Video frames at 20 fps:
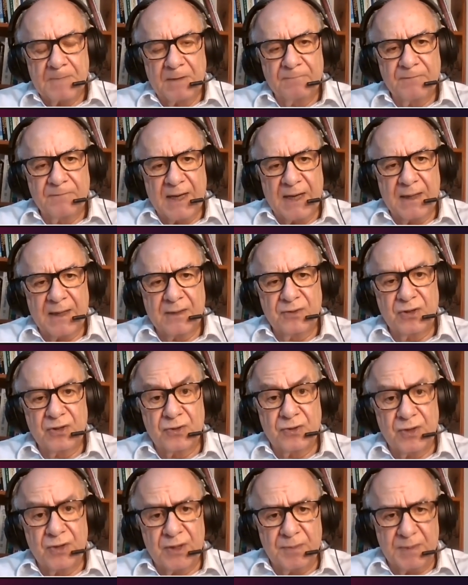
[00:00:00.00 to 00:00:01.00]
they're
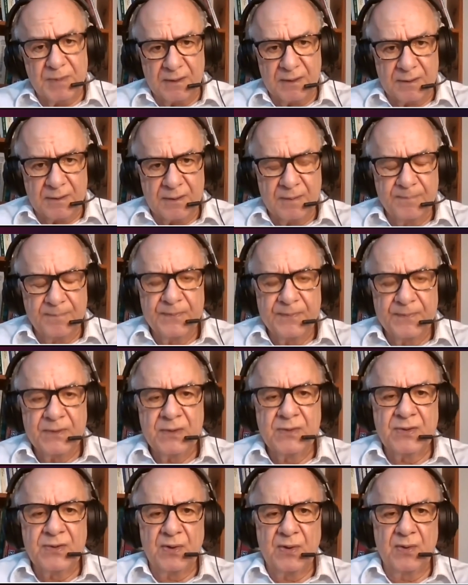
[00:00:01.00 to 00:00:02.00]
determined
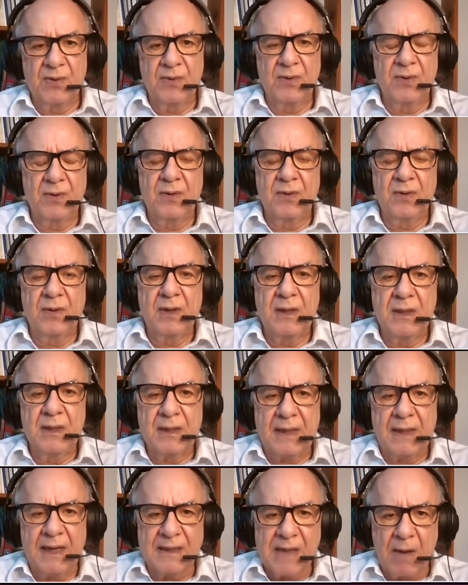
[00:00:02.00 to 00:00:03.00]
to uh,
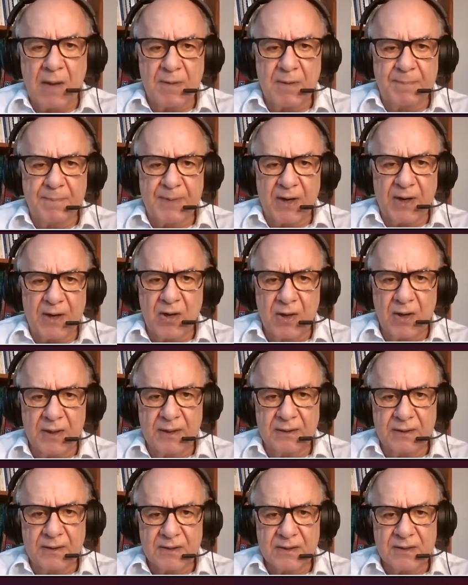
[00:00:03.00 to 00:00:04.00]
get our
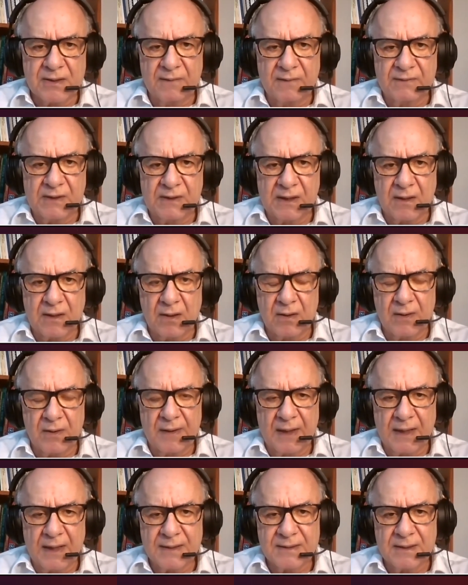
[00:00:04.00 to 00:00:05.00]
priorities of
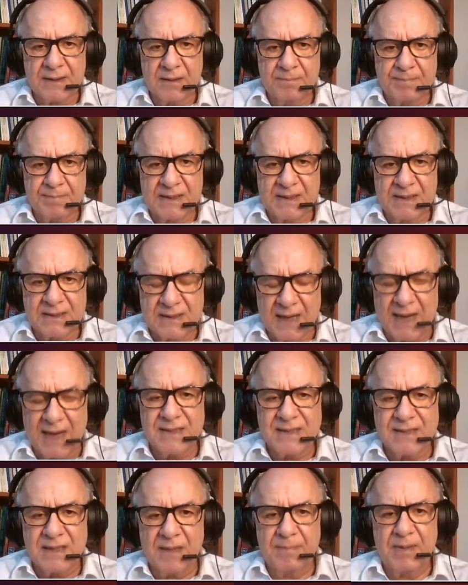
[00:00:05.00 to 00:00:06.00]
decolonizing
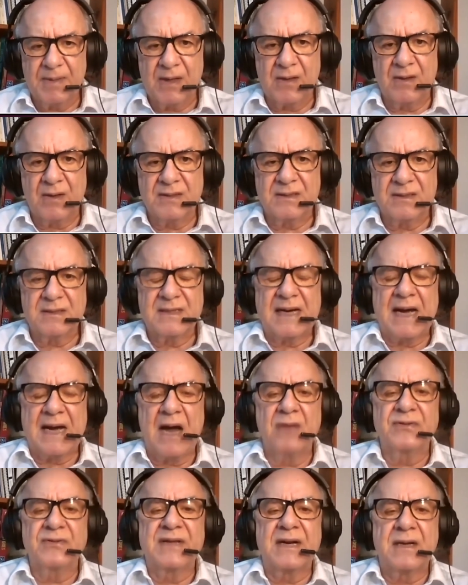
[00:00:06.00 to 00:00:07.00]
precisely because it's a
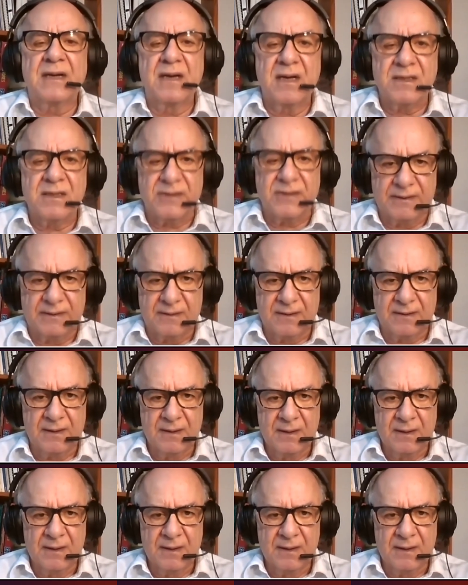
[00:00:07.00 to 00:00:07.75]
countercurrent.